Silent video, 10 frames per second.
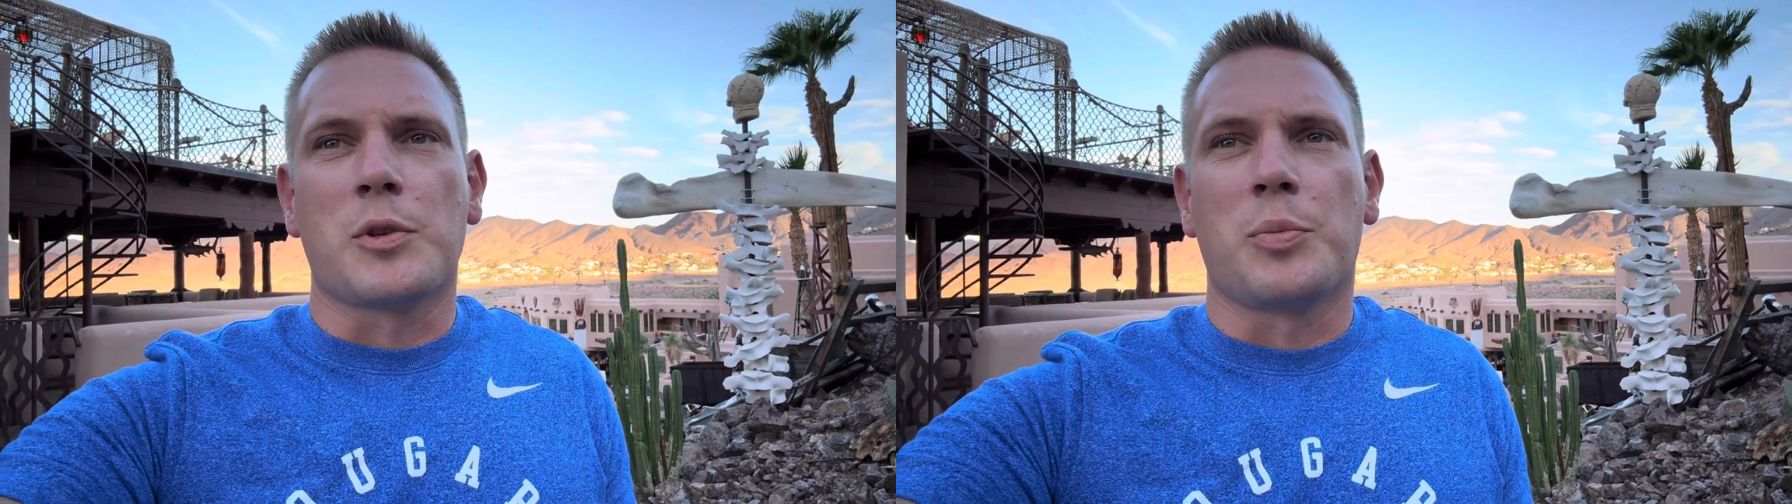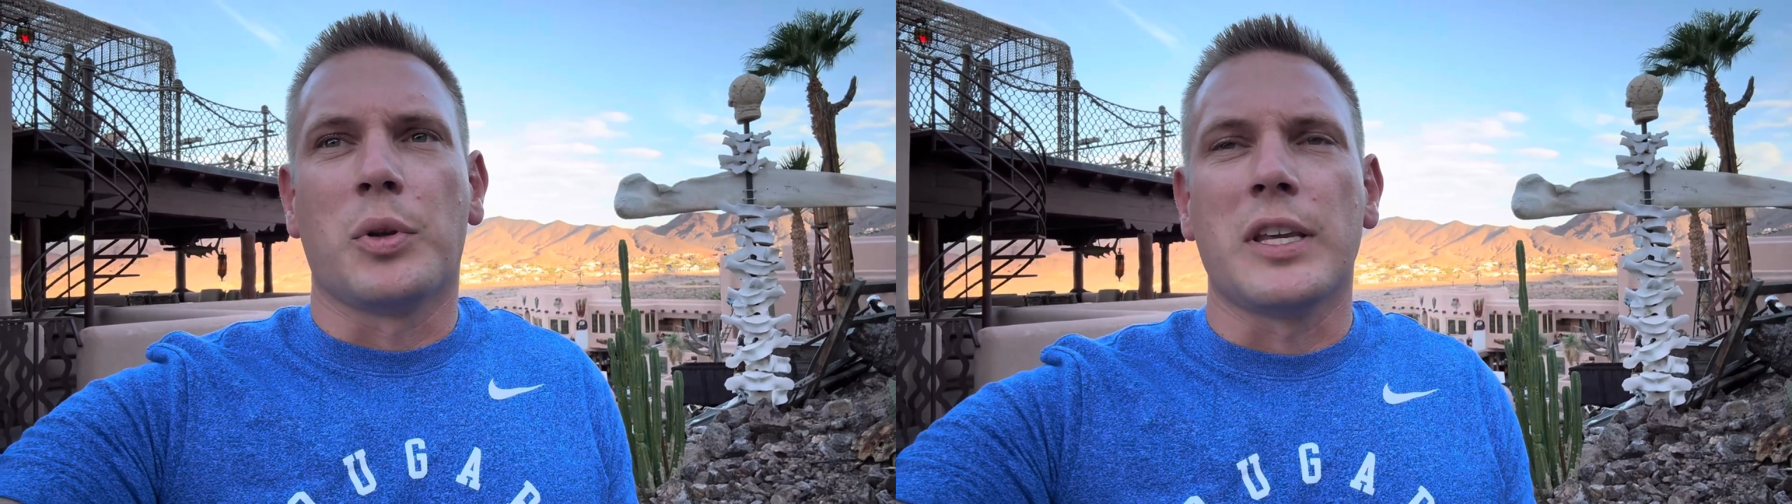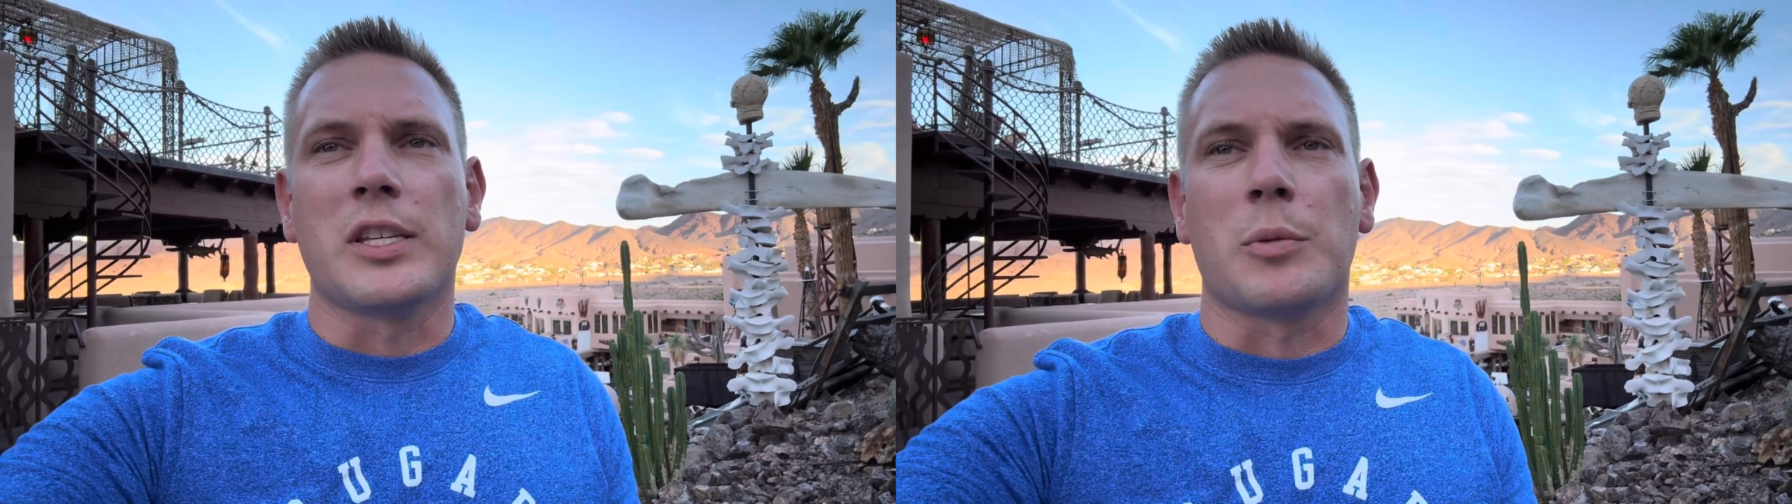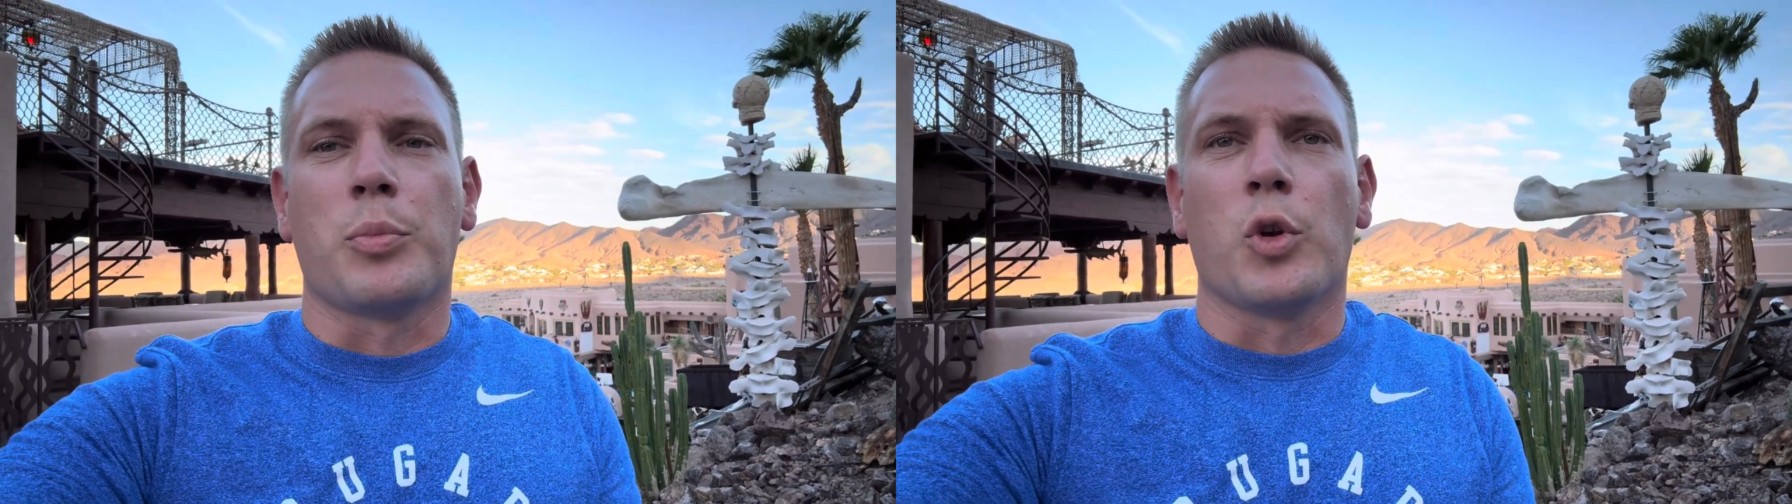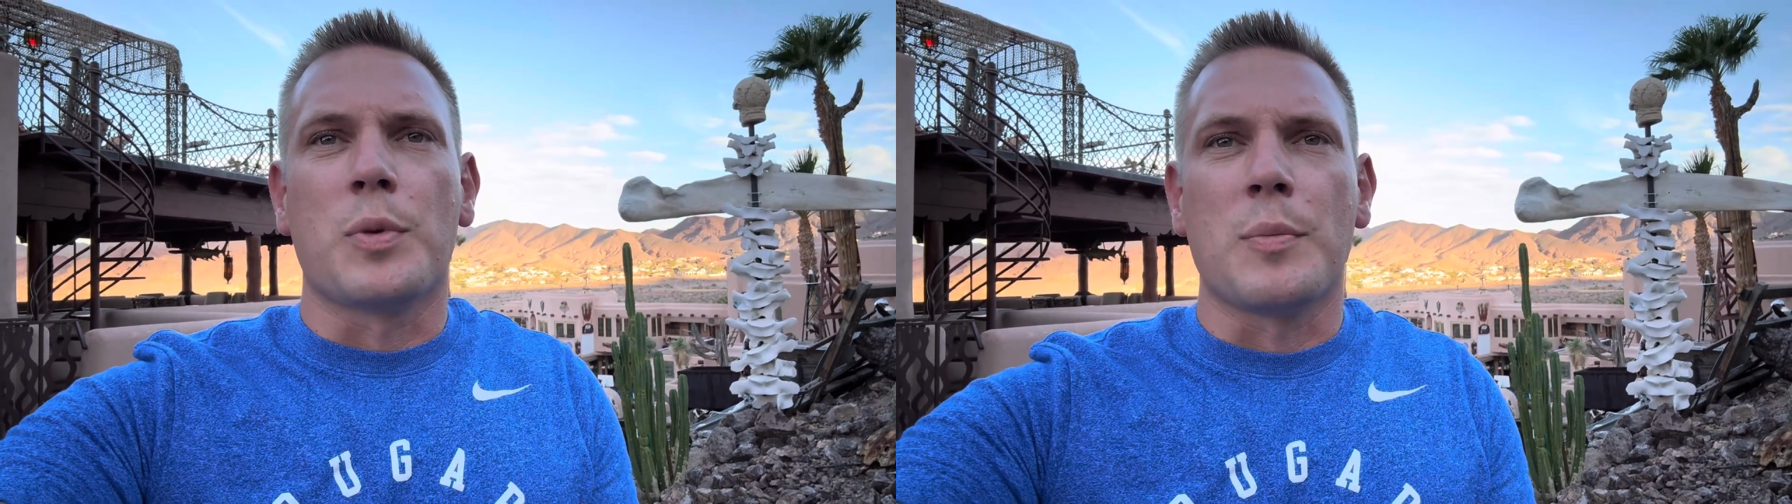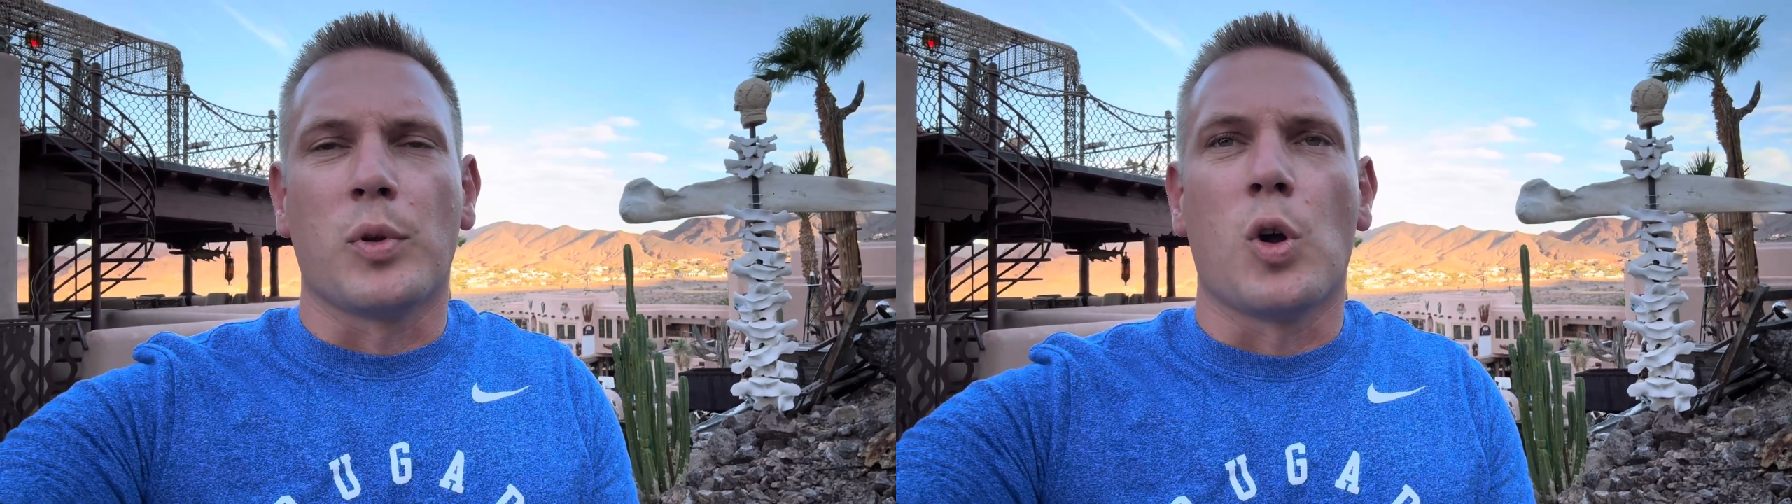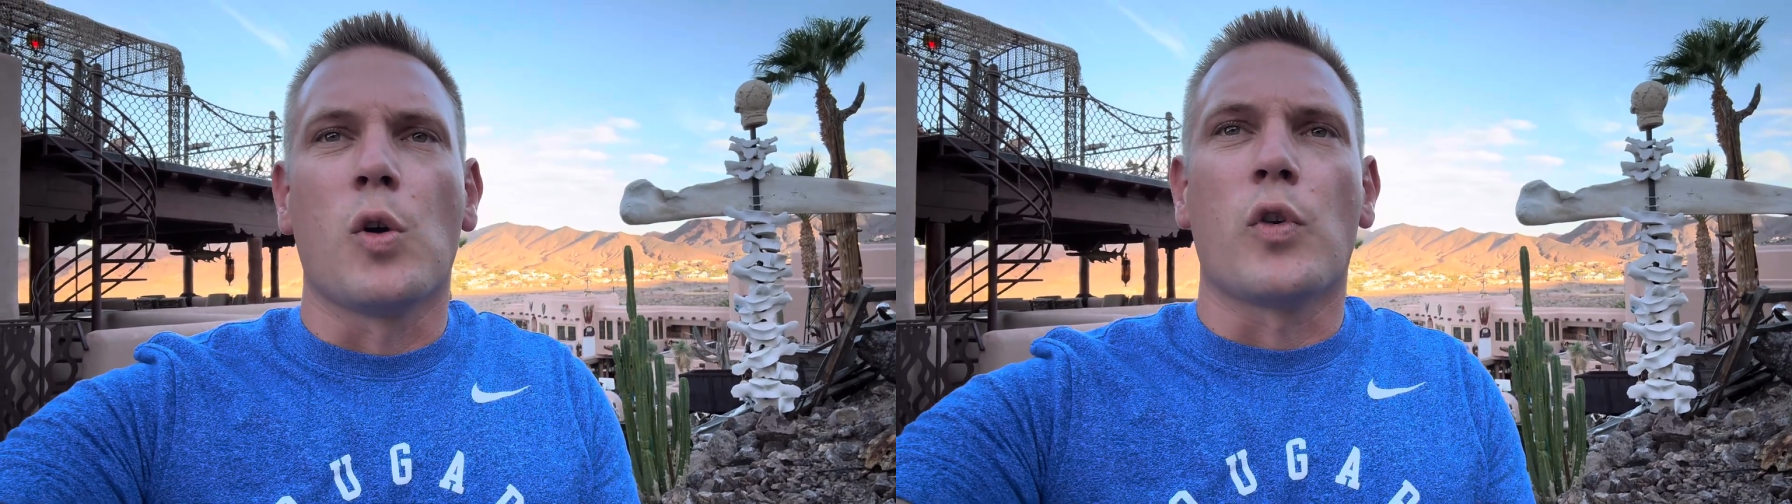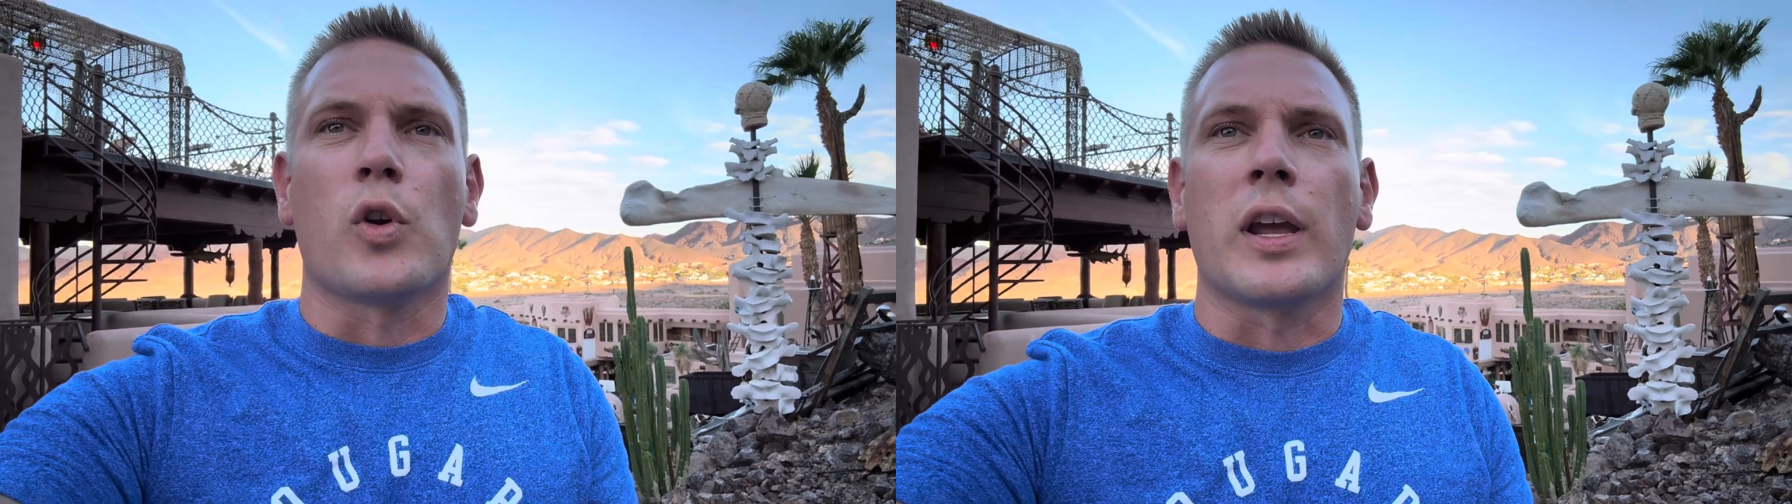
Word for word: police had pulled people over.